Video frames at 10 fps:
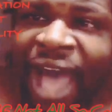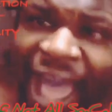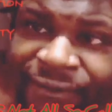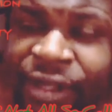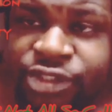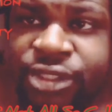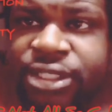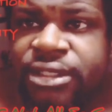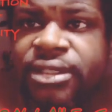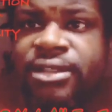
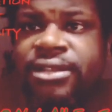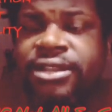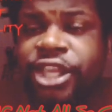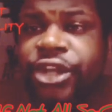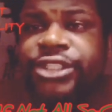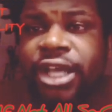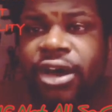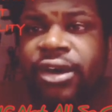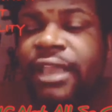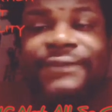500 years
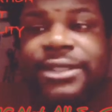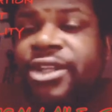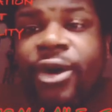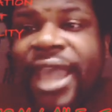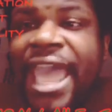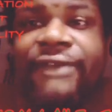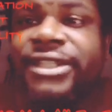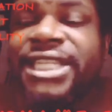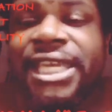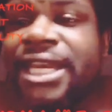old if you don't
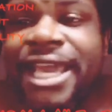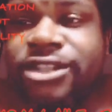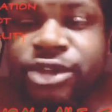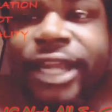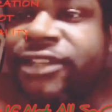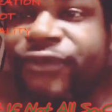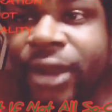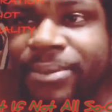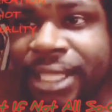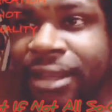have a DNA trace
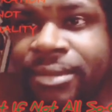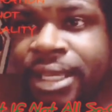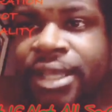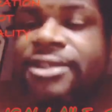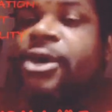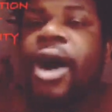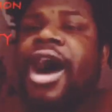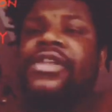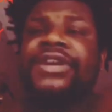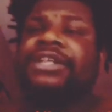from them? So
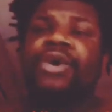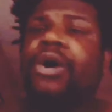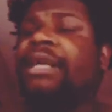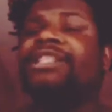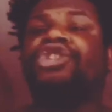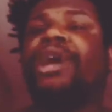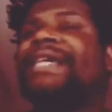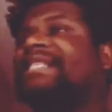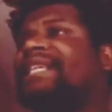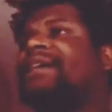all they're doing is
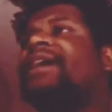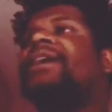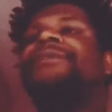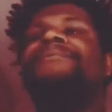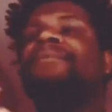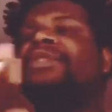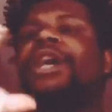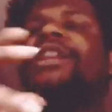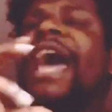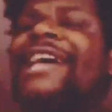tracing.
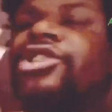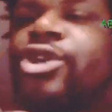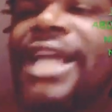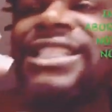They're not